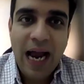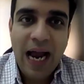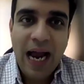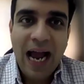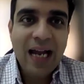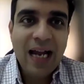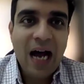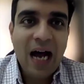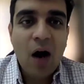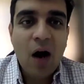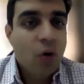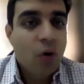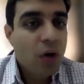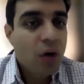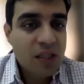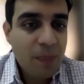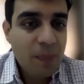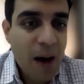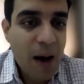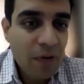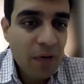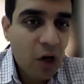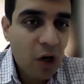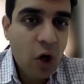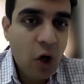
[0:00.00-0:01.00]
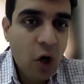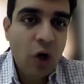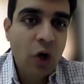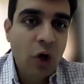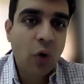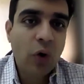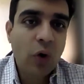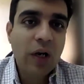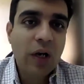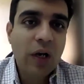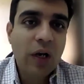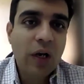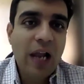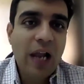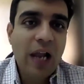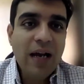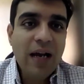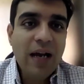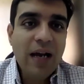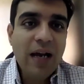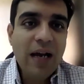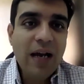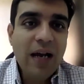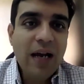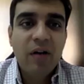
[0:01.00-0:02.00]
And how does power law look
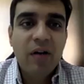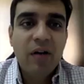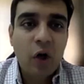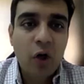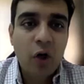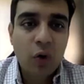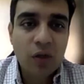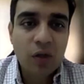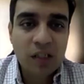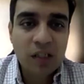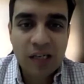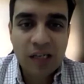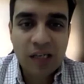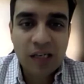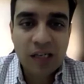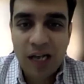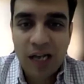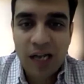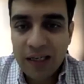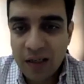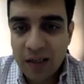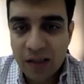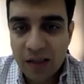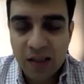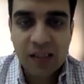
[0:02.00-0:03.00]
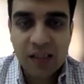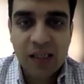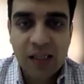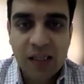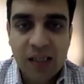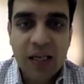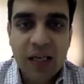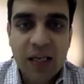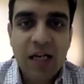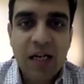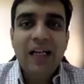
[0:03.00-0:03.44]
like? Power law looks like this.